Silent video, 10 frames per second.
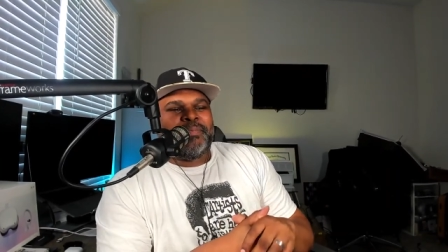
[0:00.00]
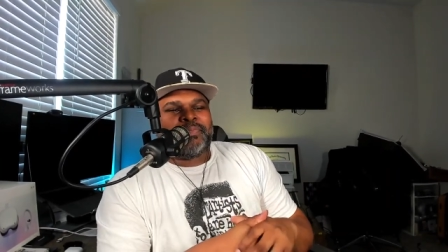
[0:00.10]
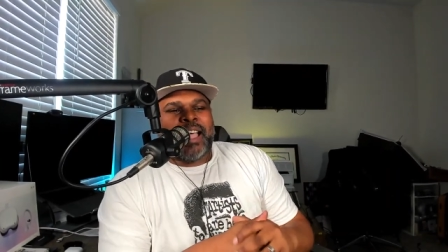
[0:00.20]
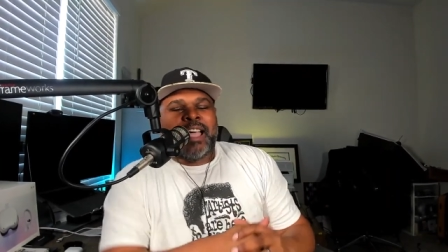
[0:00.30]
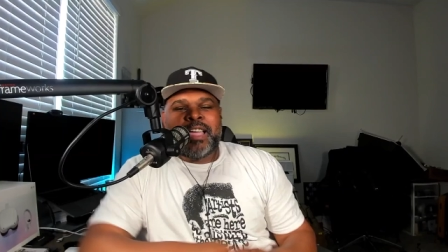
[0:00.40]

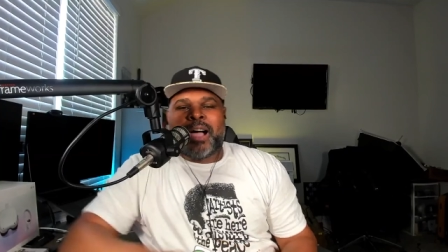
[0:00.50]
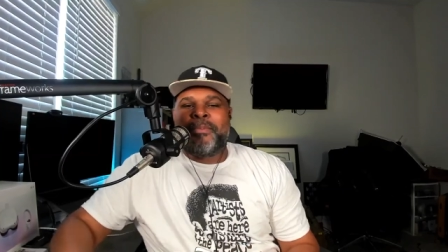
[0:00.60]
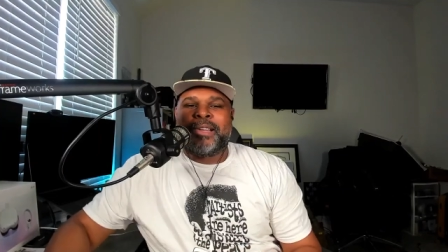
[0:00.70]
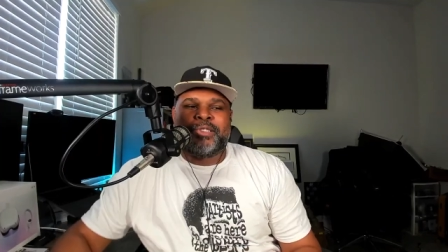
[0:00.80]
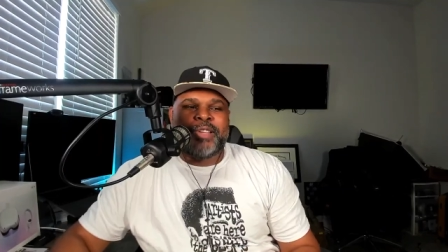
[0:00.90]
Hey, y'all
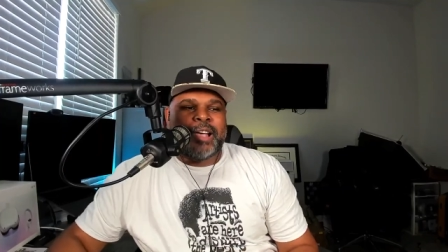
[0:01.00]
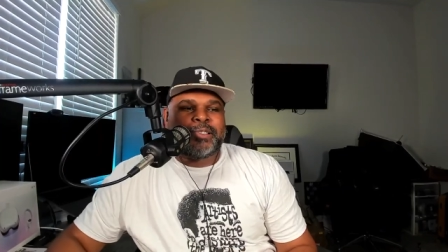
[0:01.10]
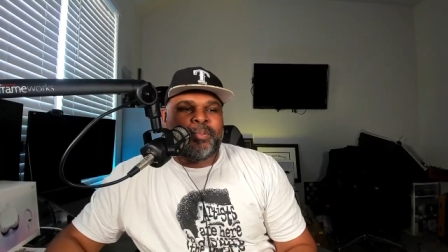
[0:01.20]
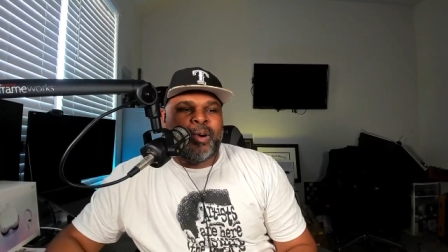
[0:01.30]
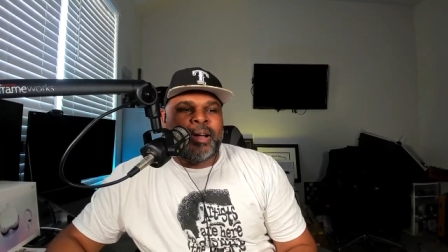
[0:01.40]
make sure y'all
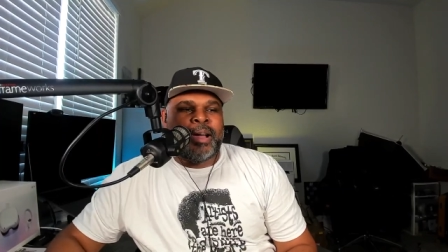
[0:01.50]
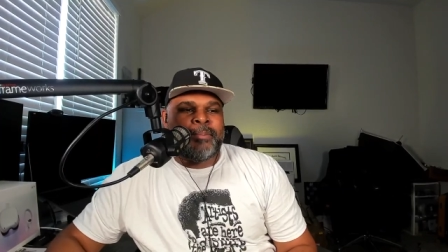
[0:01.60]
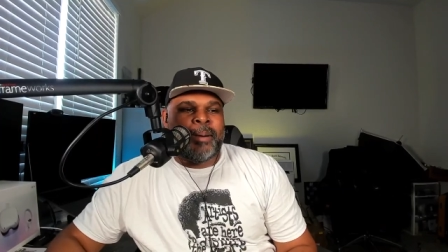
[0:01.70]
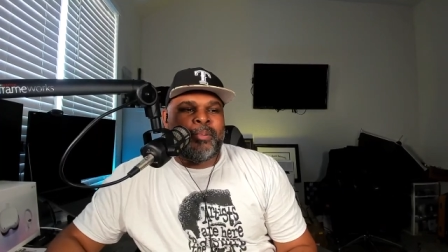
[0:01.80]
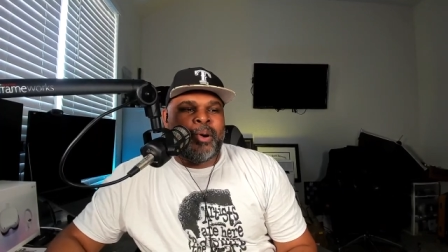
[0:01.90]
support uh,
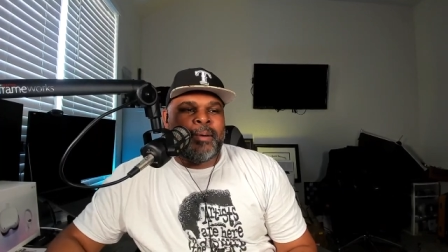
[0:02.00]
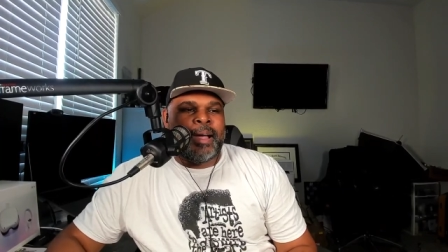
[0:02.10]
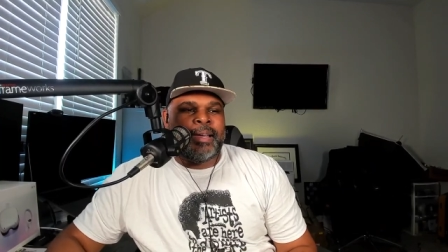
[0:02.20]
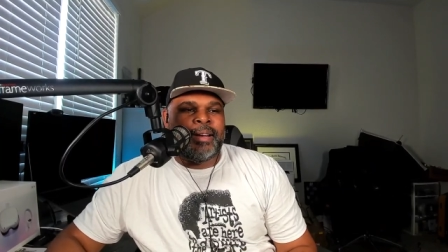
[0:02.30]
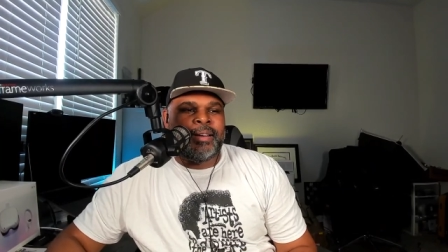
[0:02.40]
my boy right
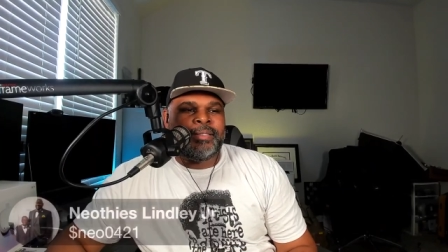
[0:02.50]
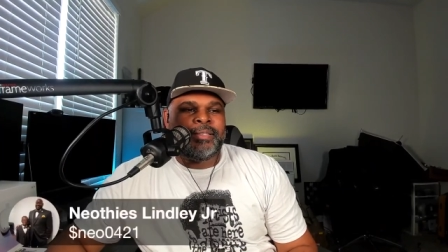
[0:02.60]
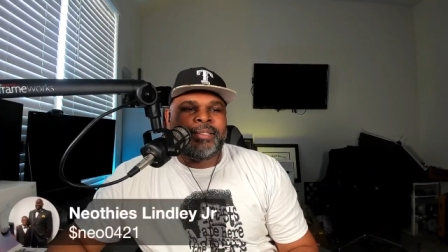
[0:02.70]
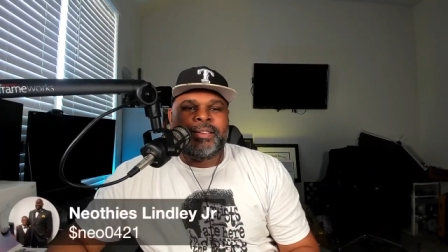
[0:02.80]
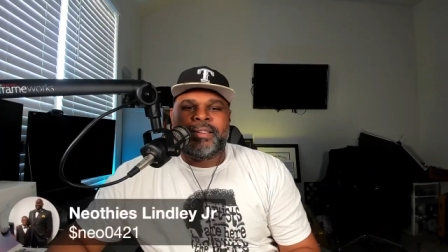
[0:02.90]
here,
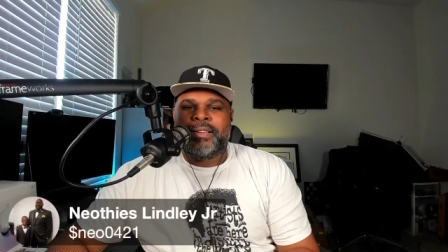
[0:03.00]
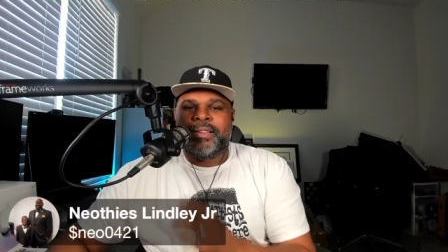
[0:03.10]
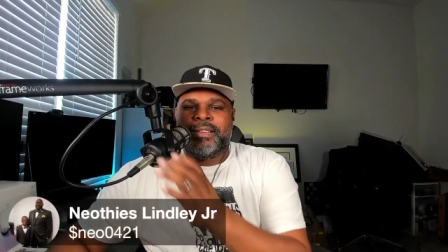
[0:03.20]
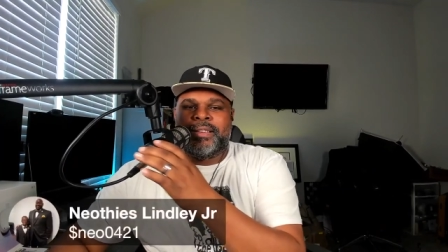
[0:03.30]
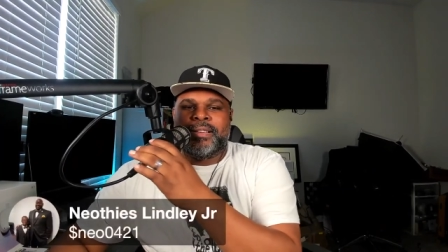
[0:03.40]

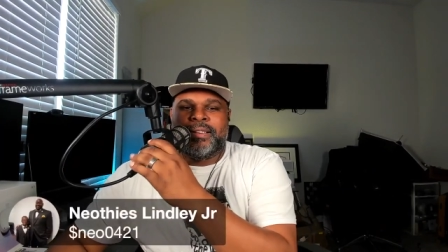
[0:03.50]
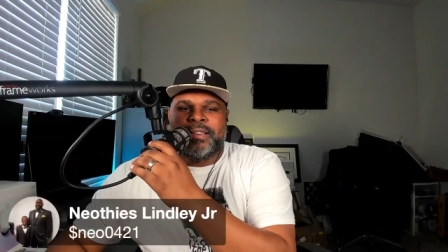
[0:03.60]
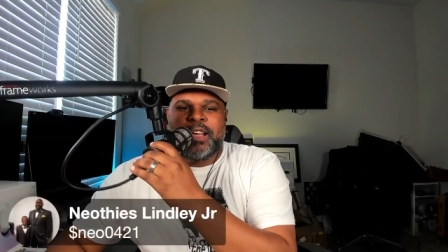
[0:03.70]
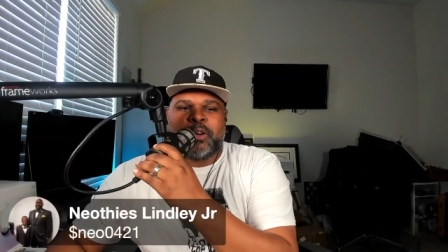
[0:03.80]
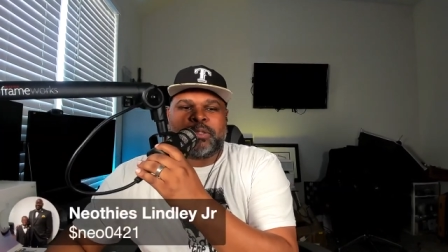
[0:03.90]

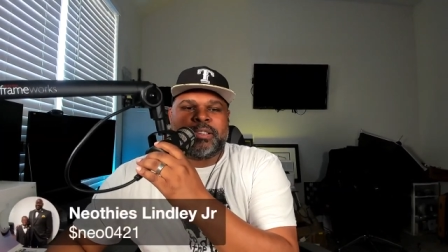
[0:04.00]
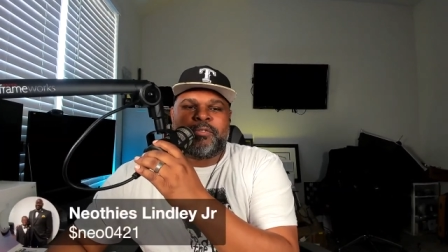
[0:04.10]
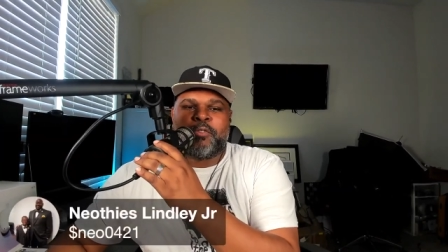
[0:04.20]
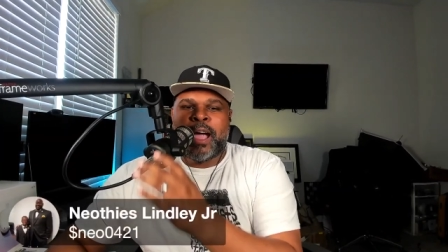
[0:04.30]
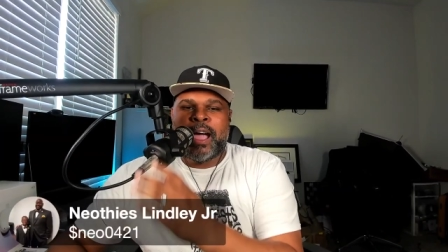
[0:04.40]
Neotis
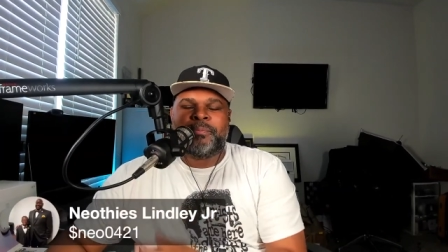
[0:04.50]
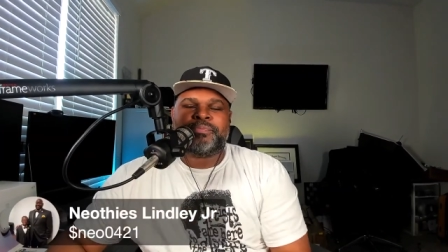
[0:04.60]
Frat.